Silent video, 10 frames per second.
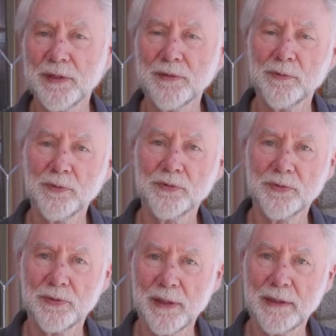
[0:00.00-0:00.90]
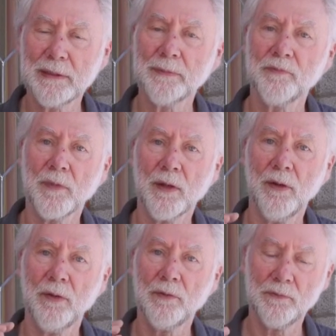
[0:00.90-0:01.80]
in the world today
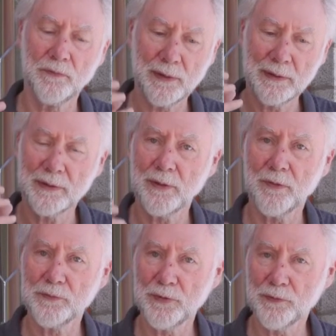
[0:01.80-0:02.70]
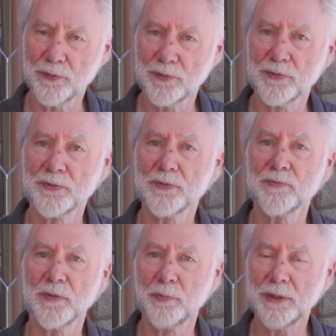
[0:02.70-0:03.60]
of difference,
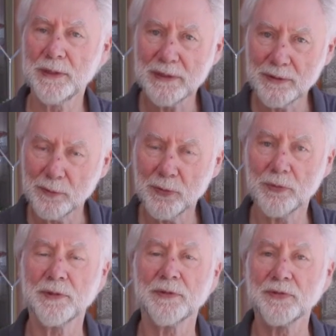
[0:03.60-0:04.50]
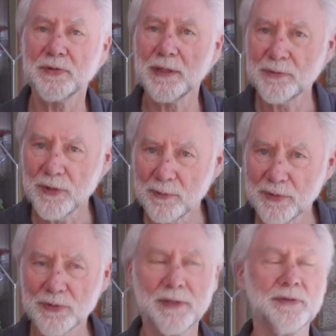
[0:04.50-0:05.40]
being in the world at the same time
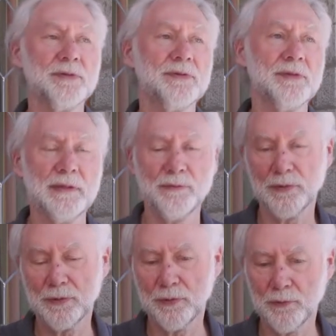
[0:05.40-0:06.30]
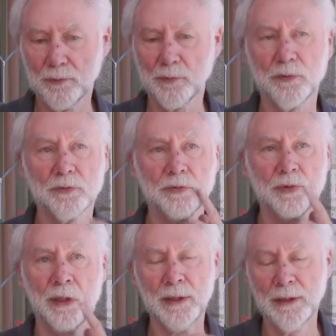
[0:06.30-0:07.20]
as others in very different
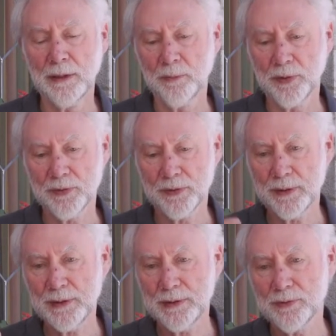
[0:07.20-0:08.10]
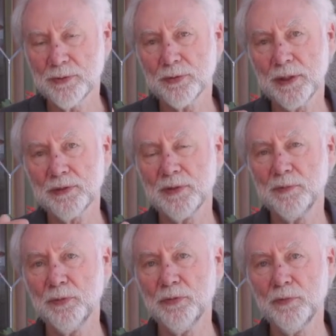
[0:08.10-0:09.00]
worlds, but the need to actually
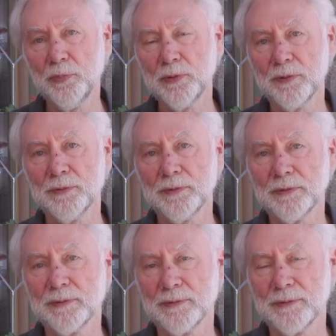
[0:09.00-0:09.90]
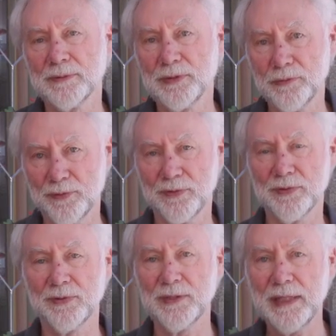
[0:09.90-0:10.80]
move beyond
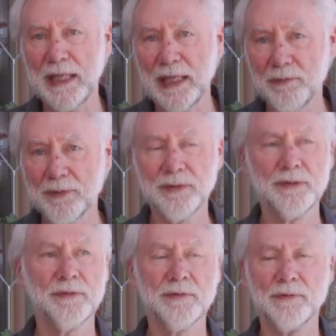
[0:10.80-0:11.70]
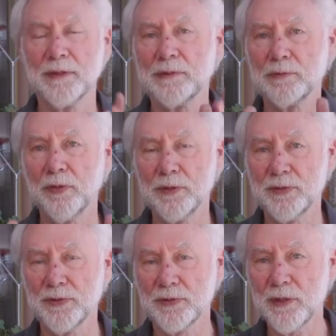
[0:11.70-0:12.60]
difference, the evident and quite
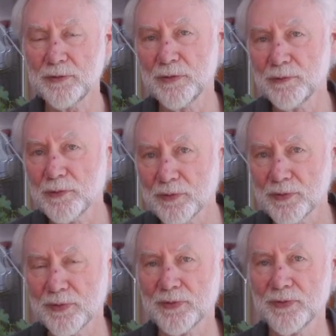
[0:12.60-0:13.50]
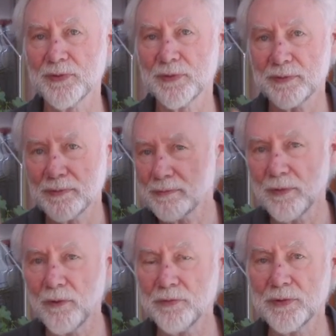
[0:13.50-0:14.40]
destructive differences that are
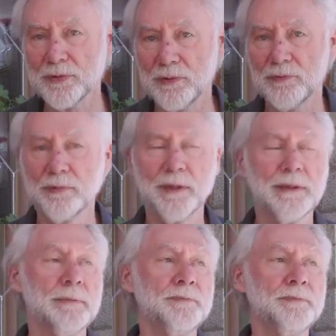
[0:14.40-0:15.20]
obvious everywhere,